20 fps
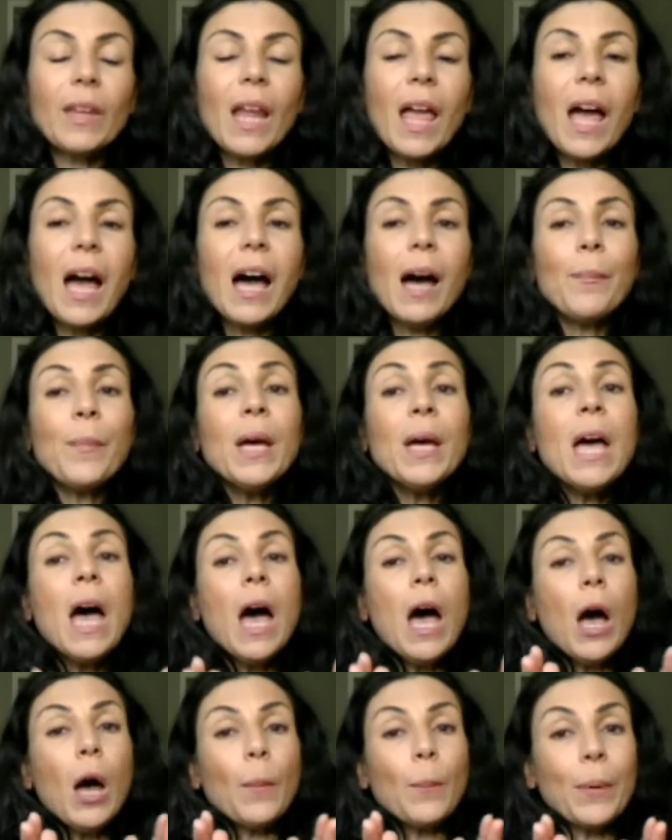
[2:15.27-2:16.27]

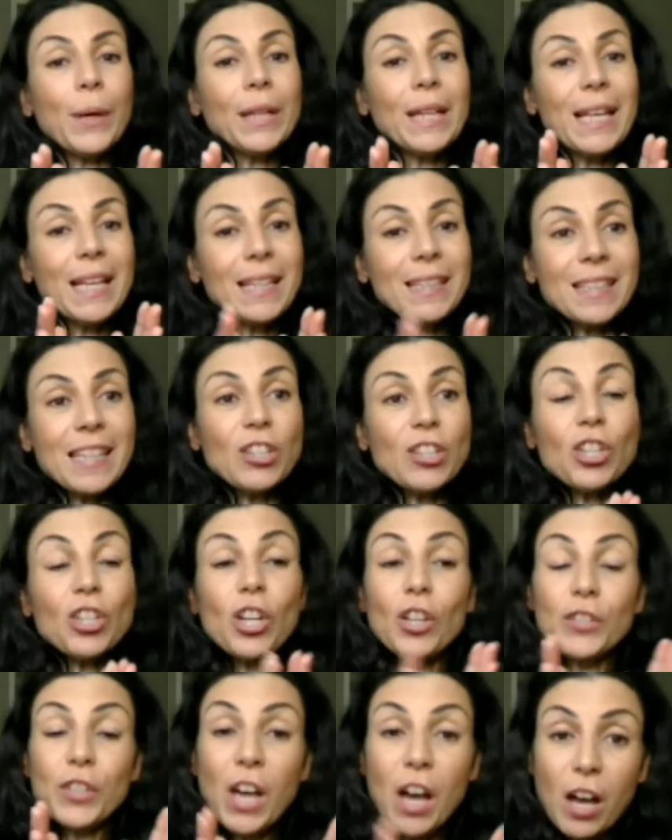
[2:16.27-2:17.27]
But essential
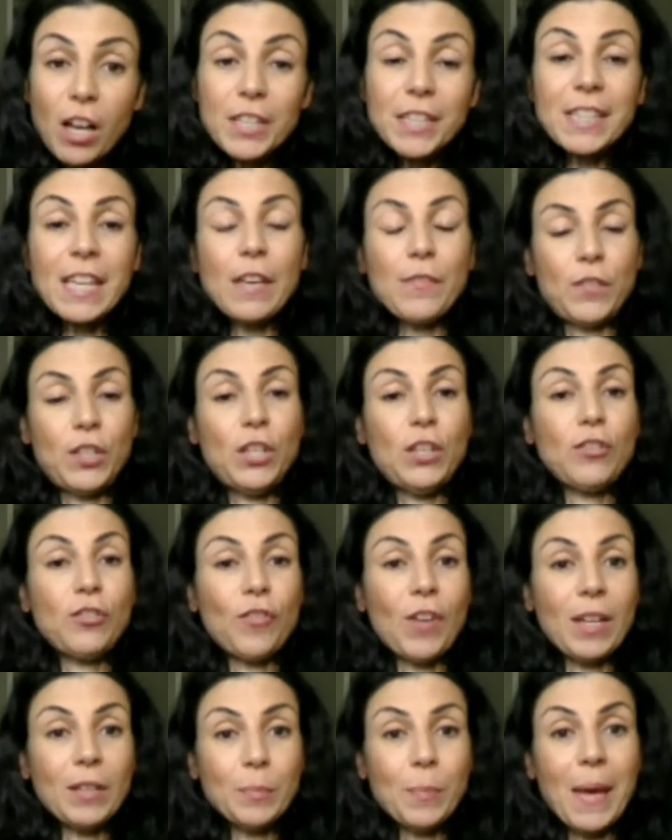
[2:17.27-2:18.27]
oils are safe to use
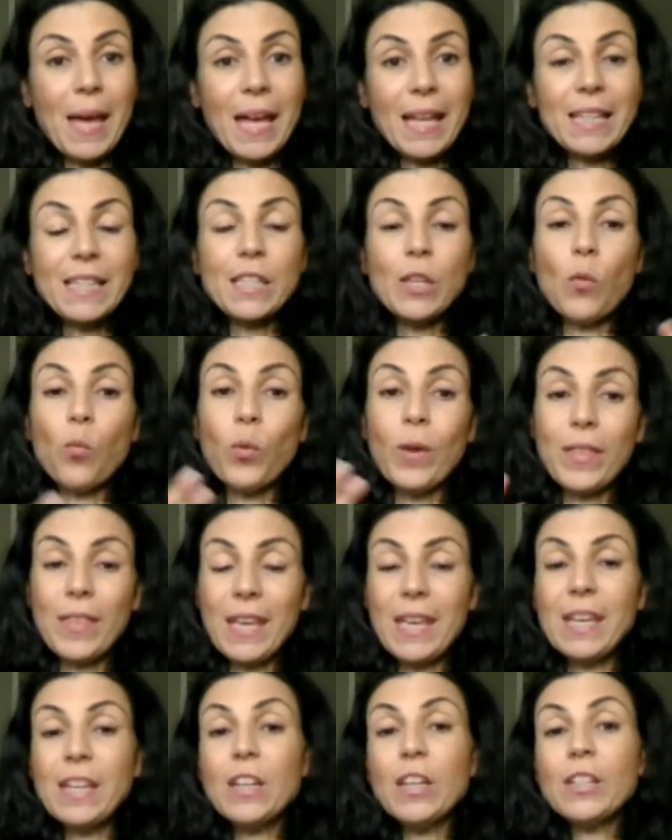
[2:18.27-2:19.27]
around pets
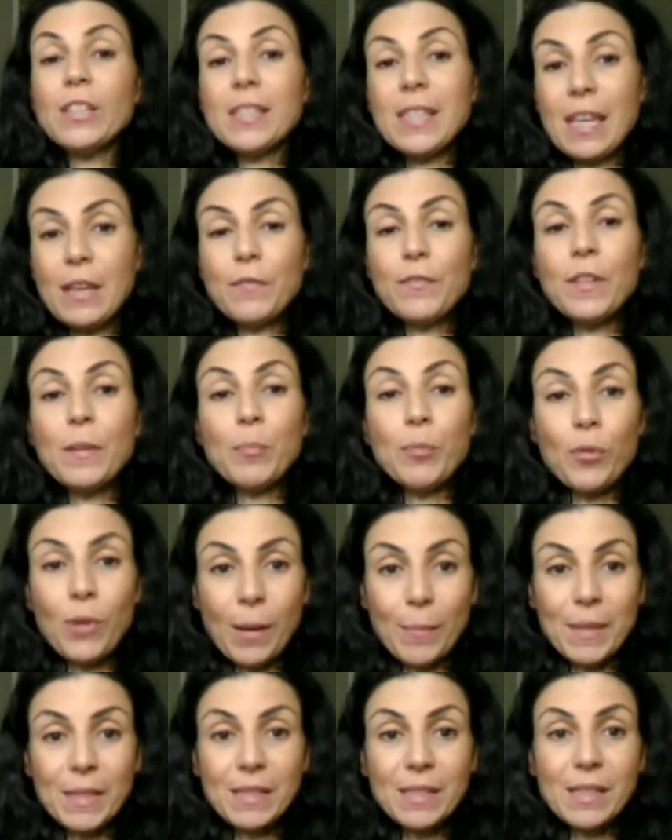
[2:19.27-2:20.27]
within safety
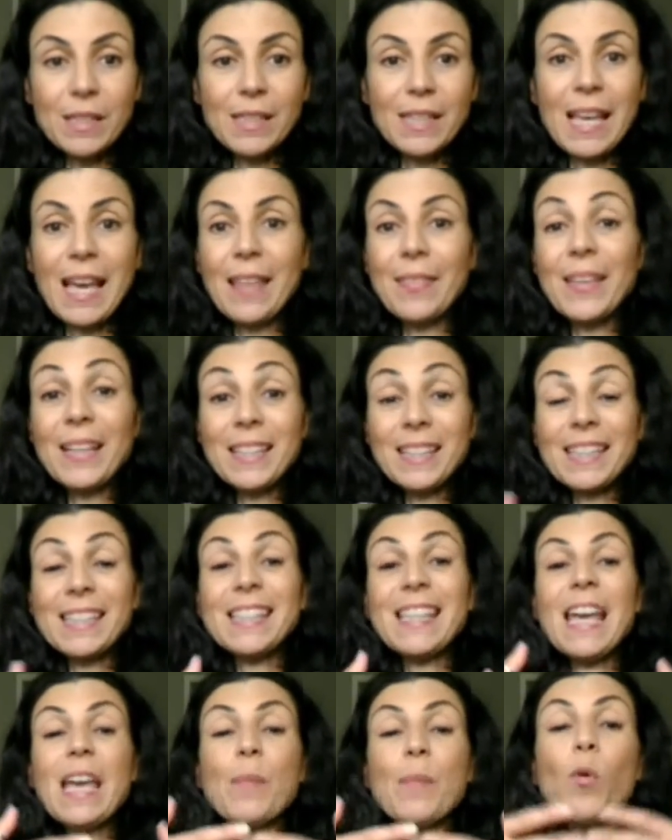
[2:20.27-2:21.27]
parameters, and that's the
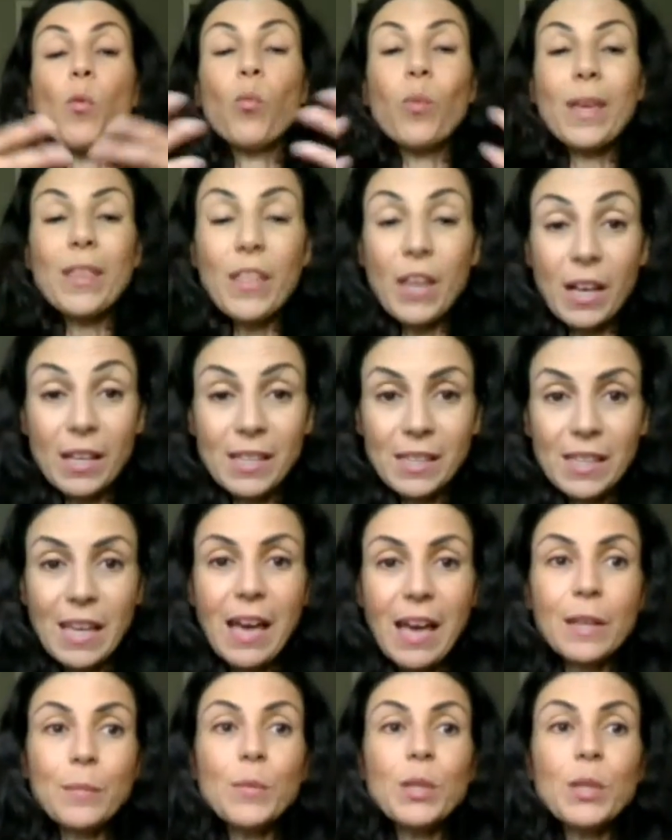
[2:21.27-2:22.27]
same with us.
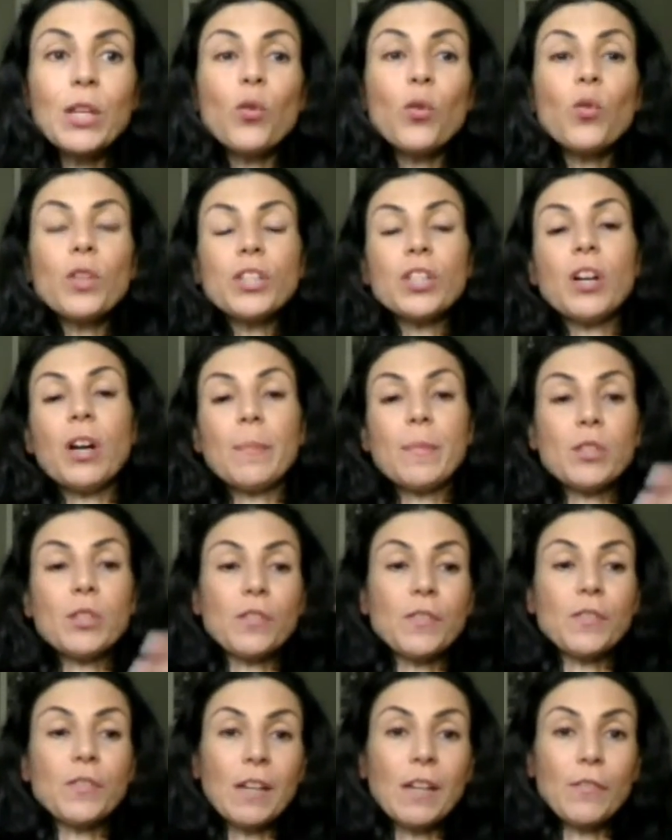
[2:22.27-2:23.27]
And I mean all the time, because
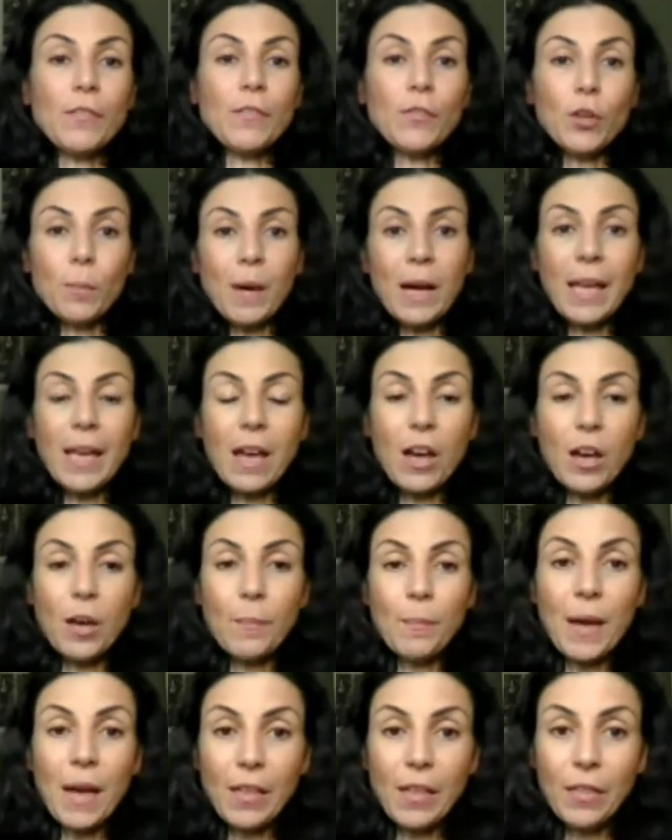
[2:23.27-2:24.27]
obviously I've got my
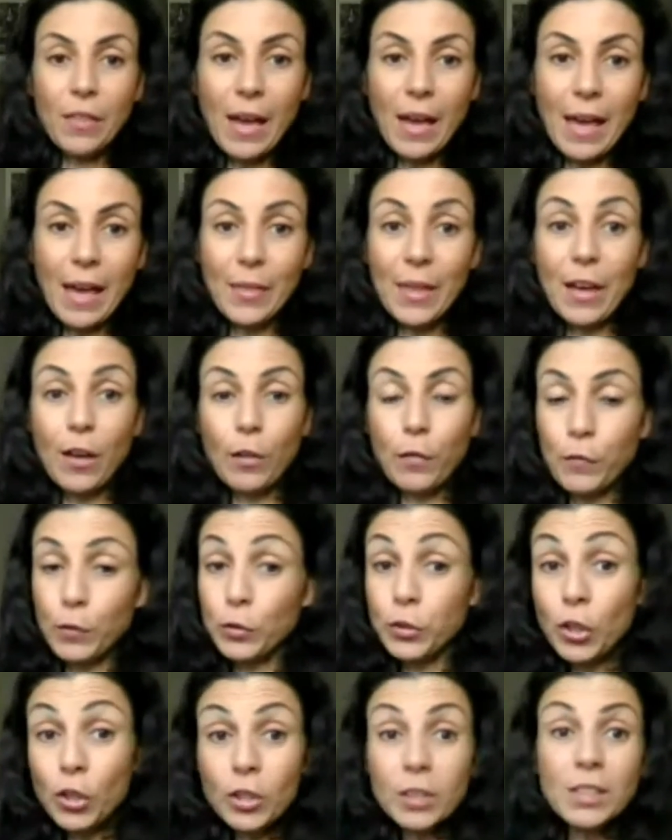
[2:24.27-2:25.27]
at the healthful
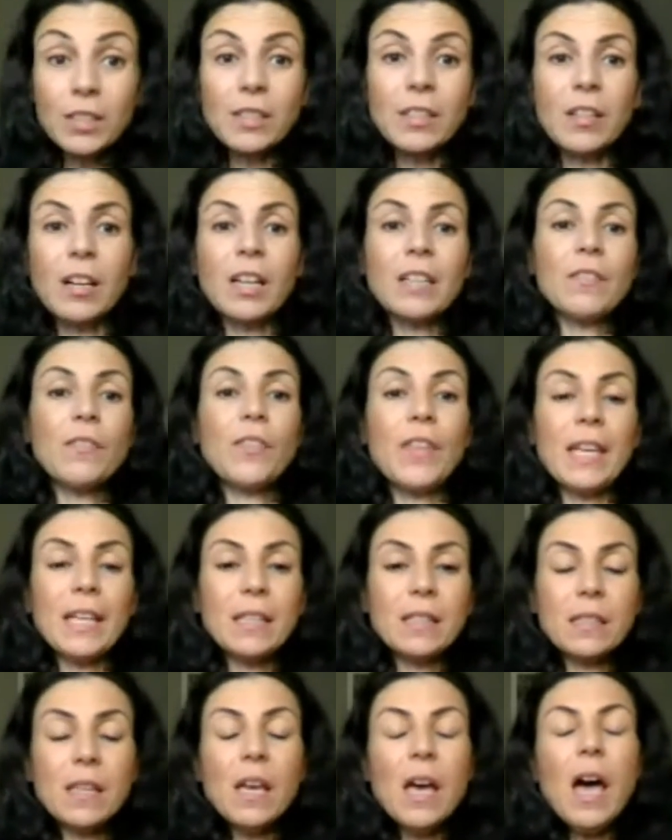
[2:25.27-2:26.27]
doctor side of things,